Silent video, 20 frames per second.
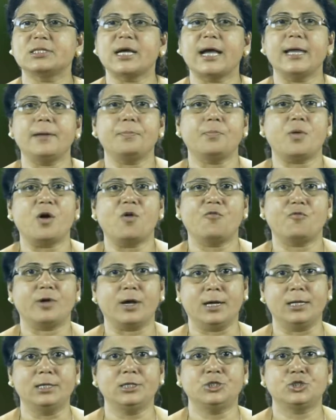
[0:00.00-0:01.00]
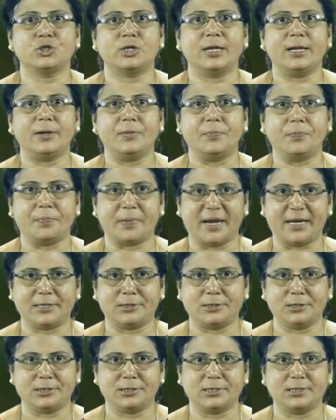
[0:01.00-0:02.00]
type of cultural
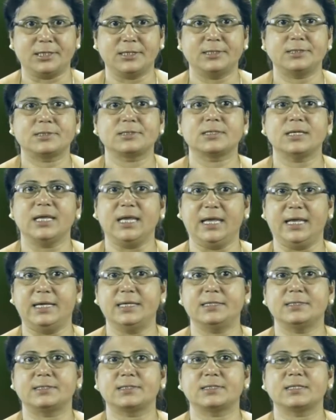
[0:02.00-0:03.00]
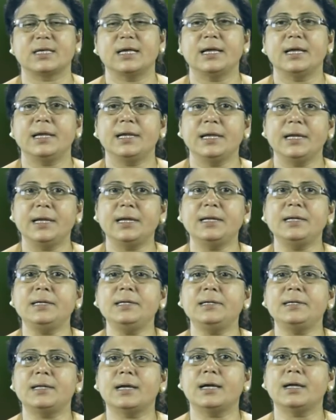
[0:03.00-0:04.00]
practices is
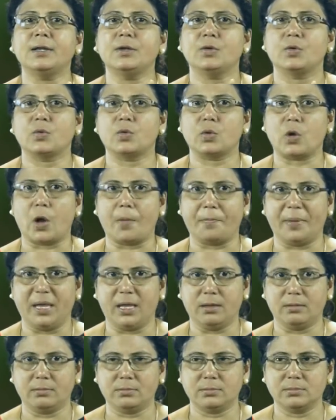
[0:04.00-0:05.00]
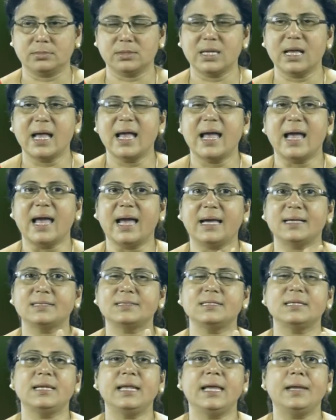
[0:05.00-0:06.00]
intercropping. As
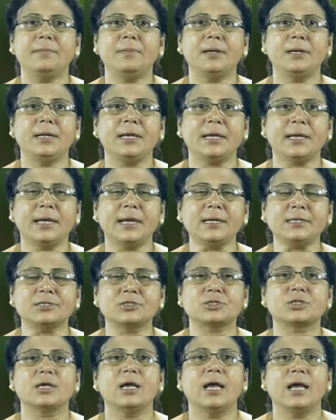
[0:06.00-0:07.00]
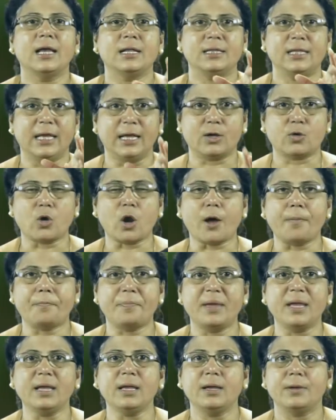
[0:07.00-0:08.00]
the name indicates, the
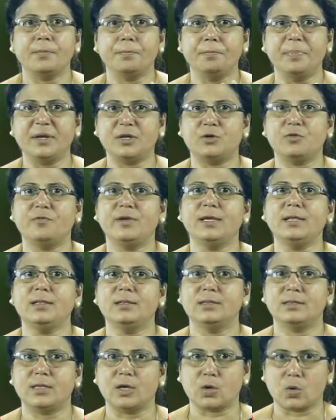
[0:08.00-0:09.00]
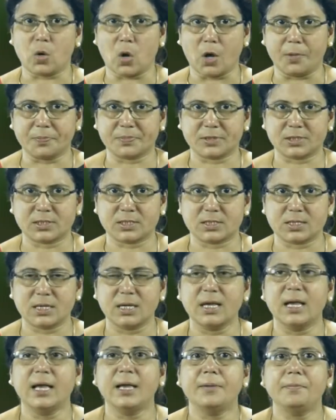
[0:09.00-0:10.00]
cropping between the crops
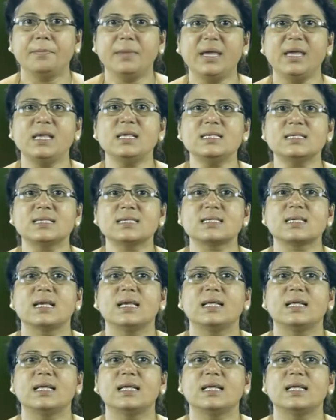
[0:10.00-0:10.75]
means